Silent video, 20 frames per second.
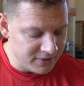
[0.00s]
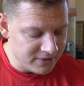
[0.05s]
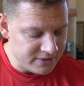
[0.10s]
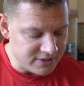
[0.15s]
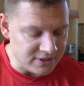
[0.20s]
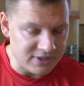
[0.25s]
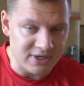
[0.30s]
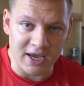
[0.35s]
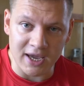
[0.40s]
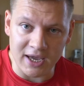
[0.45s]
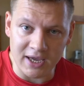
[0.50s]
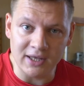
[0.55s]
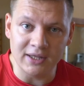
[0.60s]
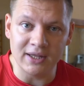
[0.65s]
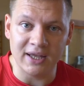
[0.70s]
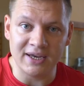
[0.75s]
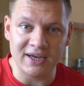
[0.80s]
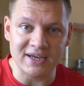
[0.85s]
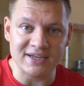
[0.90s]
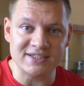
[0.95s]
Today,
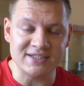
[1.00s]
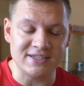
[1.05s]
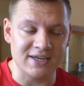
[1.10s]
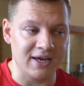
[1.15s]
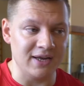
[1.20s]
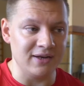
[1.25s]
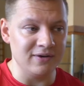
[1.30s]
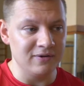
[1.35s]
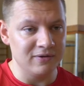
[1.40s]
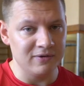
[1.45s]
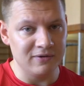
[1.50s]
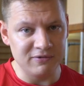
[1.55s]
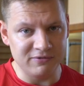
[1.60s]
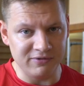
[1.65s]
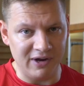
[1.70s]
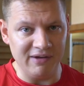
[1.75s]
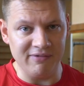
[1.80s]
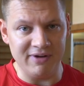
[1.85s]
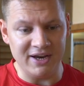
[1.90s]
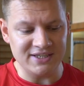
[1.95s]
like I said,
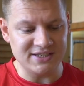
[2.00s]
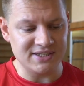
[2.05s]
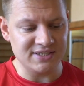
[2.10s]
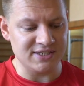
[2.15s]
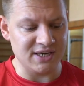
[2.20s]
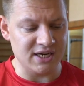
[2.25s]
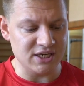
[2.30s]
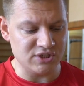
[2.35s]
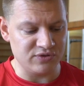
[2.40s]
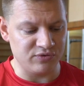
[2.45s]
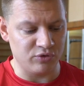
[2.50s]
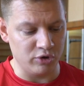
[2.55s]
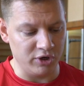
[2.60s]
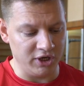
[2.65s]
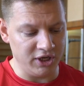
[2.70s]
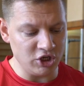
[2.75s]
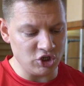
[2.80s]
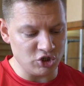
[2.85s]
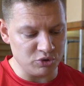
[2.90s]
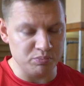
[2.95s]
5 exercises for
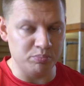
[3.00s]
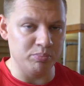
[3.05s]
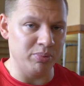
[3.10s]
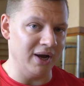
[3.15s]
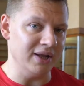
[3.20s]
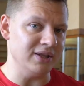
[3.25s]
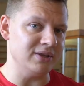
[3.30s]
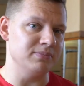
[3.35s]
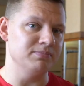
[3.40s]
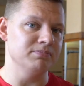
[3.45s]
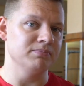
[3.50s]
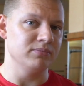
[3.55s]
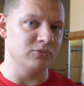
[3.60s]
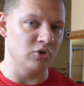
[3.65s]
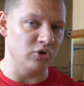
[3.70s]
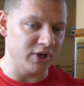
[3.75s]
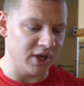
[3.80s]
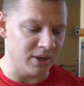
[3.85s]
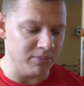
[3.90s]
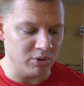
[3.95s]
each, but
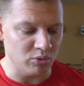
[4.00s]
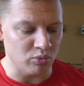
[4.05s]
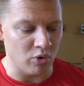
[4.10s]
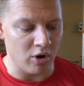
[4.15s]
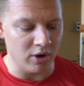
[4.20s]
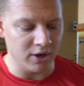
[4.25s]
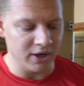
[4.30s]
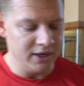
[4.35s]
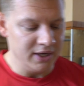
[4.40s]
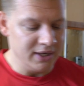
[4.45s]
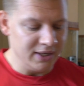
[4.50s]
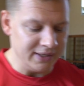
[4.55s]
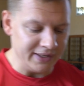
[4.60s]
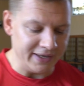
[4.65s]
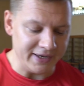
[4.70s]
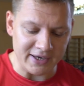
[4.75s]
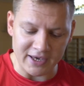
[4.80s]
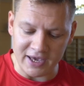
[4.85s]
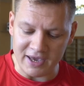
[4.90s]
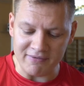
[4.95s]
don't get me wrong,
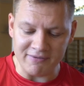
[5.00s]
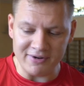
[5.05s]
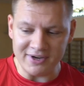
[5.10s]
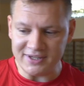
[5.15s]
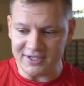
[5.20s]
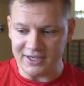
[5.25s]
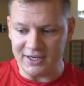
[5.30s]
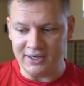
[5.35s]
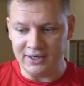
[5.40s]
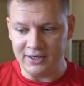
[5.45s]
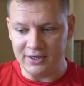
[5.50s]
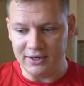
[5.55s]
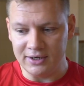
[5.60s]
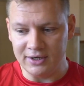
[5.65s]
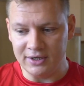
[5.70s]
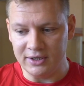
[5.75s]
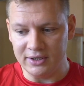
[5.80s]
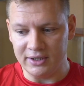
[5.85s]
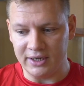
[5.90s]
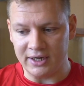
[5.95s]
like everything,
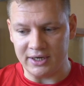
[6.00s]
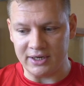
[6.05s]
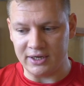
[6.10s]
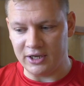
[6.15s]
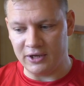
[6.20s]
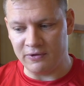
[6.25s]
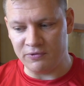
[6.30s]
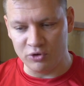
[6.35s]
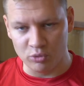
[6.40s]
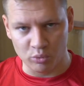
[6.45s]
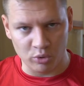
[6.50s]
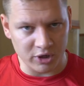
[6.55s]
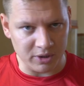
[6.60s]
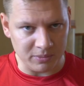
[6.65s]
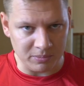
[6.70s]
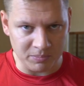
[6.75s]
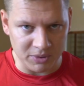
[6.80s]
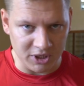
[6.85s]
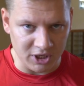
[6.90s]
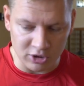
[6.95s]
like if you want to
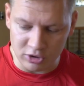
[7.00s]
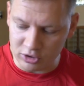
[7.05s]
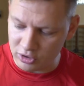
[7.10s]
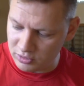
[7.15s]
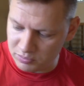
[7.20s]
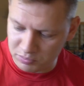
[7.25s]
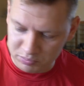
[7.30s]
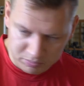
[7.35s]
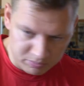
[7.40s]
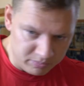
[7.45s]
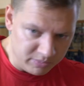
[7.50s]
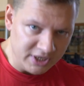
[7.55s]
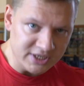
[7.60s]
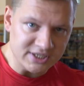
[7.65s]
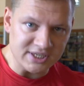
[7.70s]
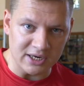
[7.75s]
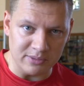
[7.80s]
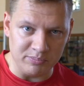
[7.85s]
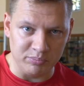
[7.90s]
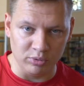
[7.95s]
be good
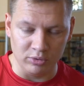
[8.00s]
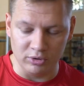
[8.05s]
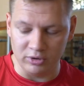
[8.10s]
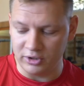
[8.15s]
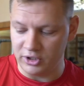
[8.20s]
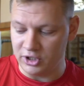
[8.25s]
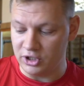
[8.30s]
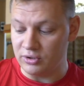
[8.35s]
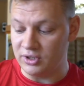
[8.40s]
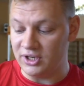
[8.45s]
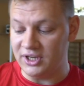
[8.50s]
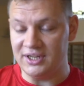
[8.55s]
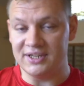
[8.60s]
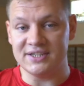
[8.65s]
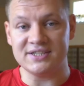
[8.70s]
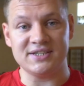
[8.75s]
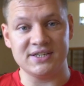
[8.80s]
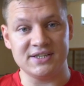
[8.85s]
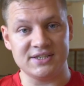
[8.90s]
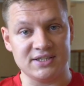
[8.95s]
inside puller, you need
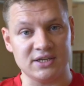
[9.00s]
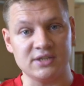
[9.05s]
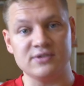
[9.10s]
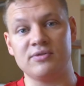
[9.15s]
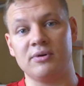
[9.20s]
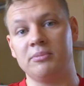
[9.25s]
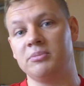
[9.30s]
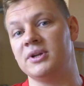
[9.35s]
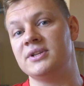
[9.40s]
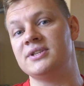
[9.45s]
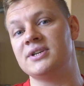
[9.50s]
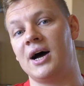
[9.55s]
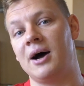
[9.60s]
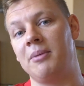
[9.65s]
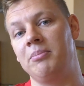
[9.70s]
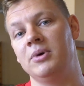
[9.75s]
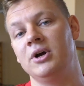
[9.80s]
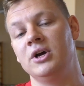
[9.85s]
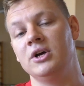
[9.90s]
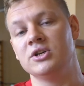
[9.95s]
assistance from the
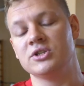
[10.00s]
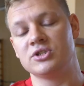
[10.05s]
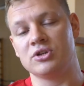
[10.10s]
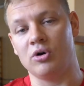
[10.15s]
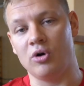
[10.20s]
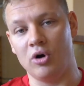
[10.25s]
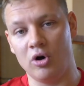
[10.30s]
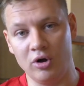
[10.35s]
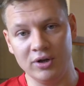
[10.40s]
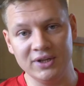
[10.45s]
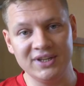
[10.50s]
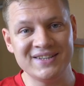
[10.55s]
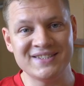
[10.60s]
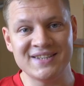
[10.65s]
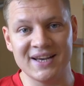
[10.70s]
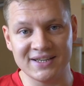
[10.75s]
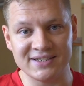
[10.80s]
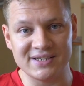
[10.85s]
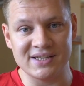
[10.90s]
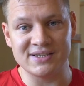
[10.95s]
top. So all these
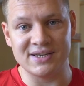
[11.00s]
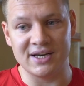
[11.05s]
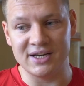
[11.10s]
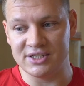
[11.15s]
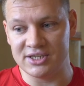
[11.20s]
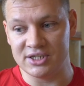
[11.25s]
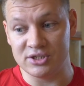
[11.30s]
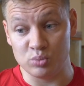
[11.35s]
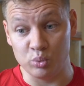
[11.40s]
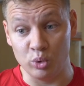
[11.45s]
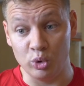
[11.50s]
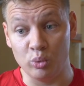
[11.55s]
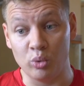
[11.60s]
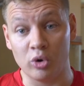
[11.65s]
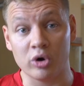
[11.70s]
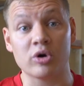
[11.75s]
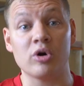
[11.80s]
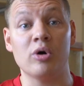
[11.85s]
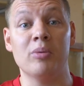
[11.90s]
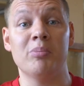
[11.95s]
exercises will
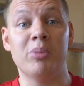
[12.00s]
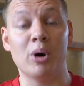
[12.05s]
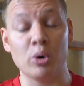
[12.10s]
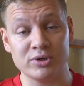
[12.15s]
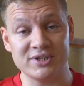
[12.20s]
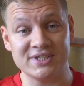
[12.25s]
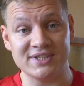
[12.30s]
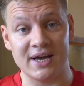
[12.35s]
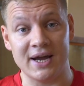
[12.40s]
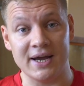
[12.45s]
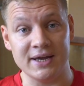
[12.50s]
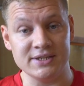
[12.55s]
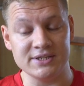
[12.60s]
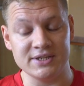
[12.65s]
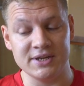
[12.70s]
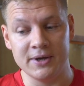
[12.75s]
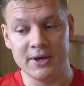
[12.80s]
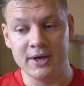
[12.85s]
work on both sides.